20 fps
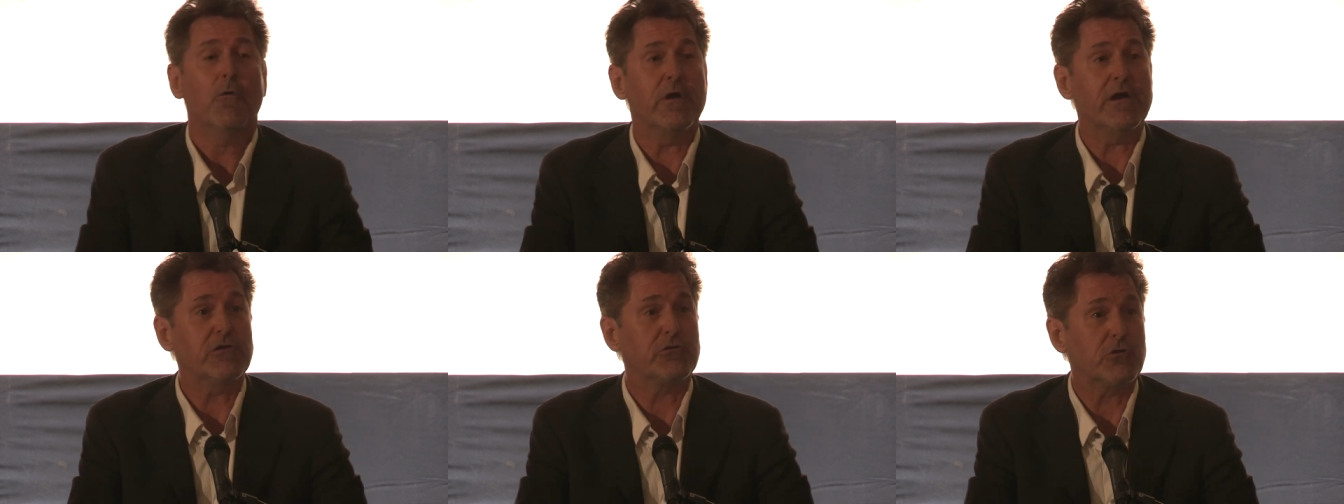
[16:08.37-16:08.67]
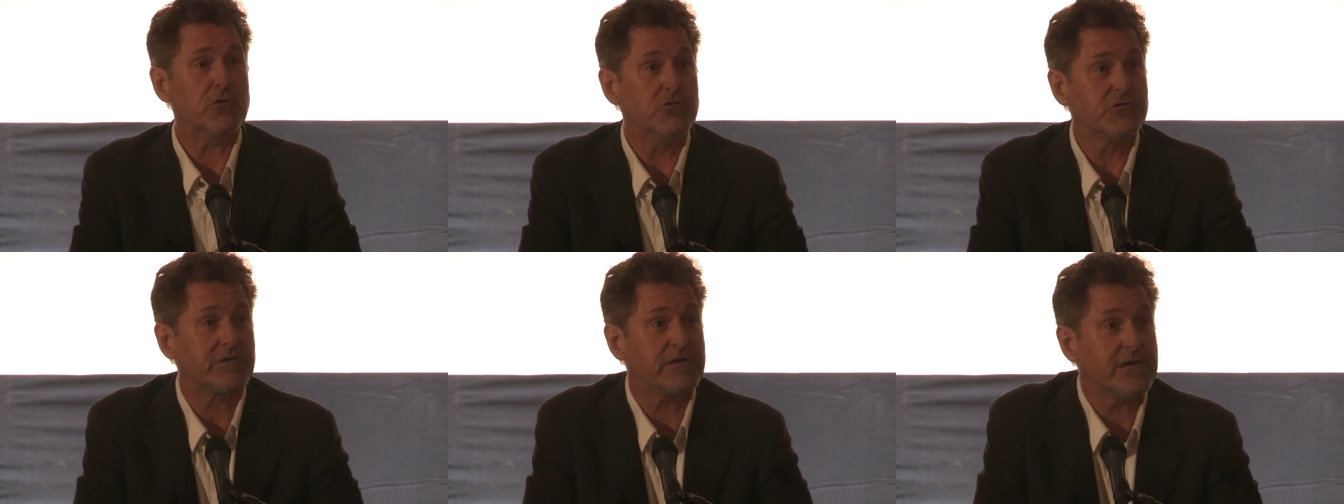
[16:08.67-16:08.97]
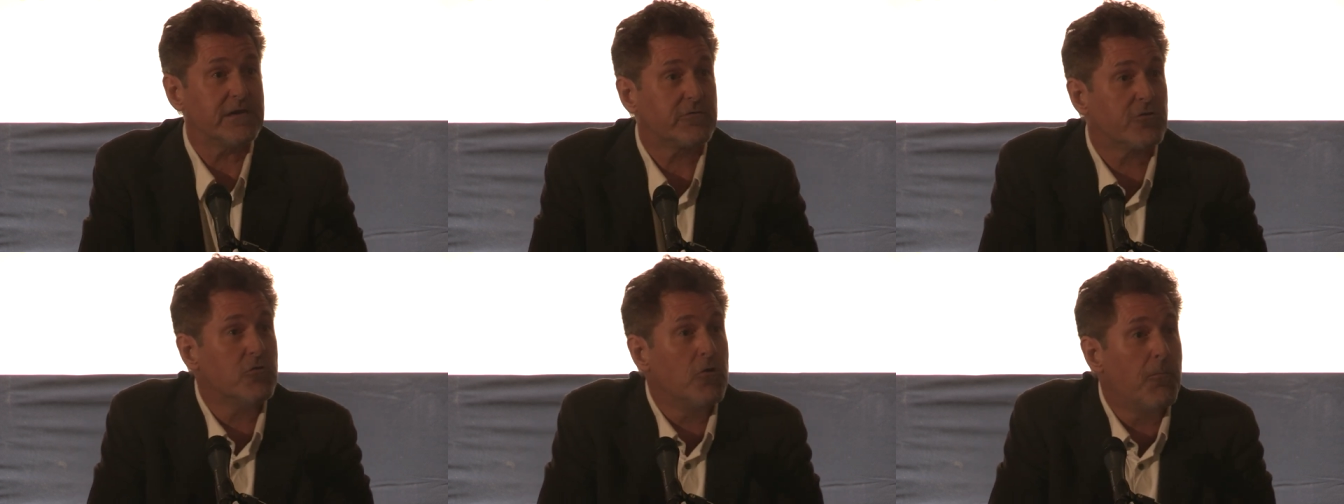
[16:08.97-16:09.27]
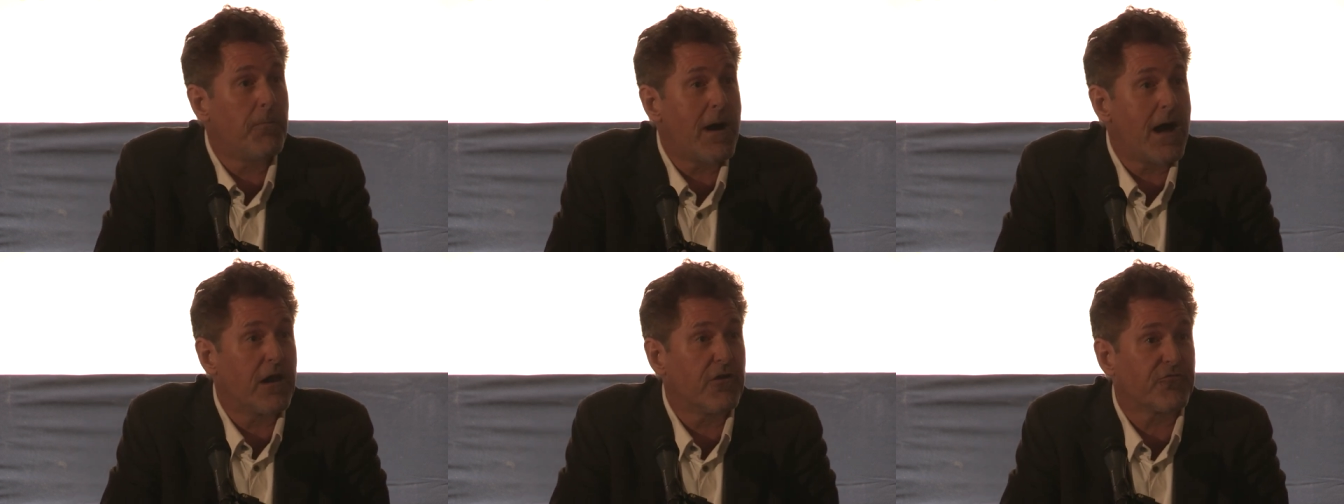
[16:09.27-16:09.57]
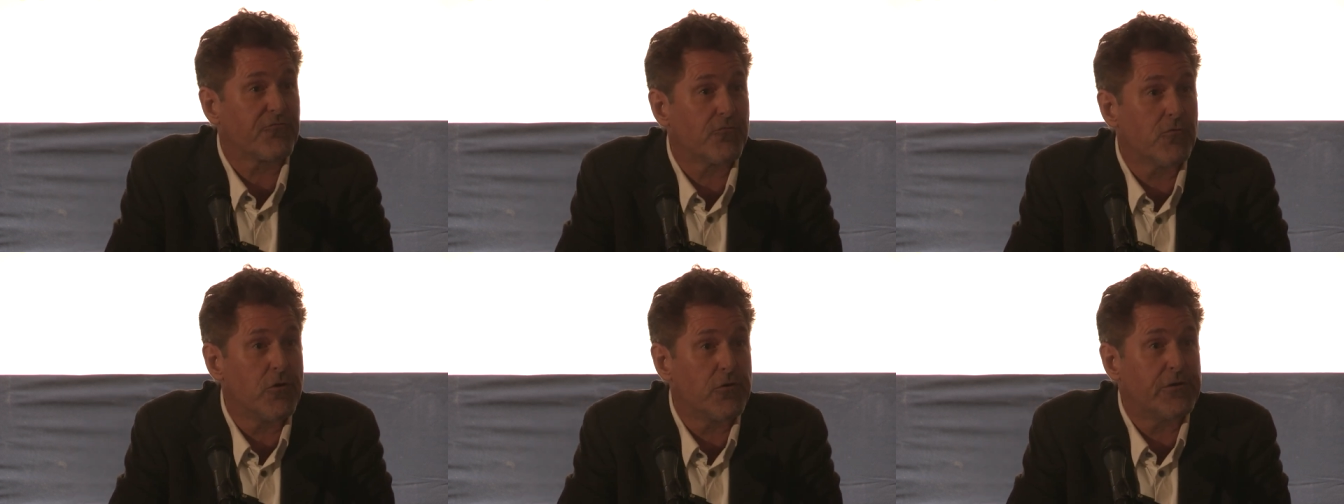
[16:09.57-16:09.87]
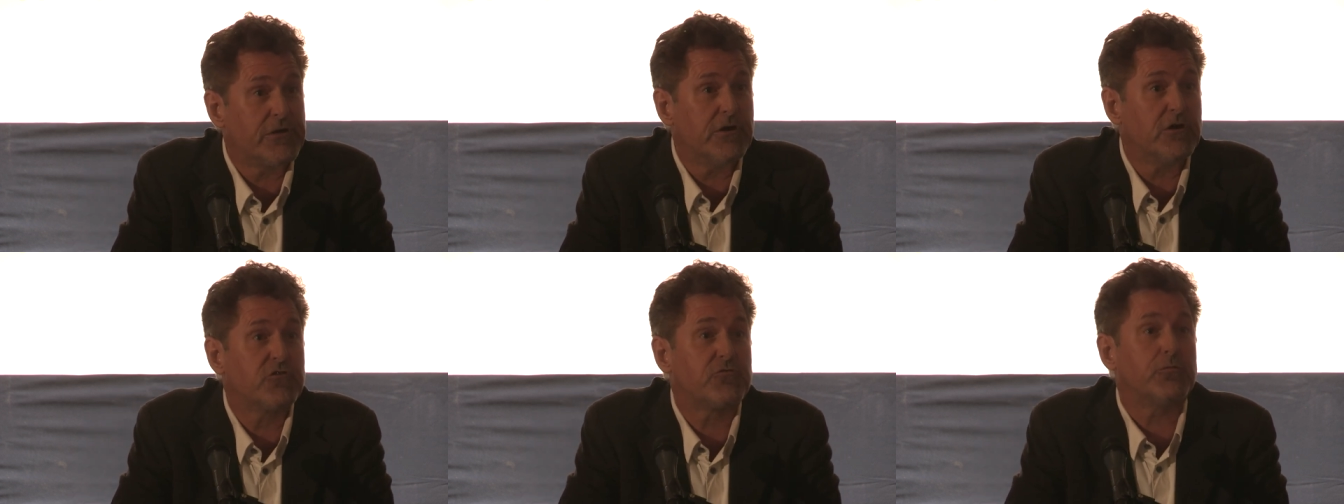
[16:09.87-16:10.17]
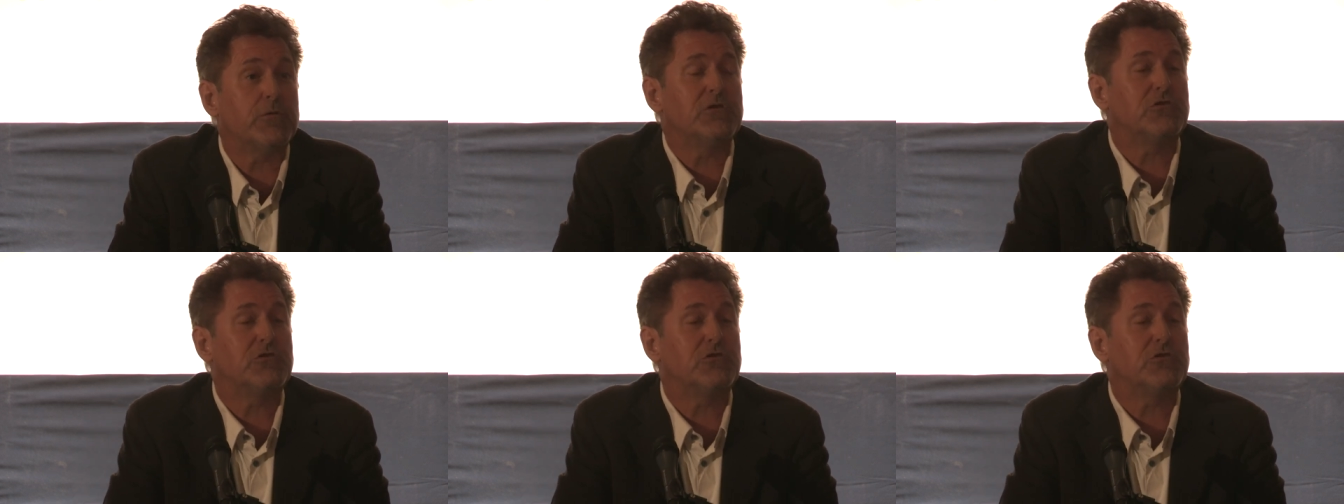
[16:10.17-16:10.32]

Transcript: We do seek to abolish rodeos.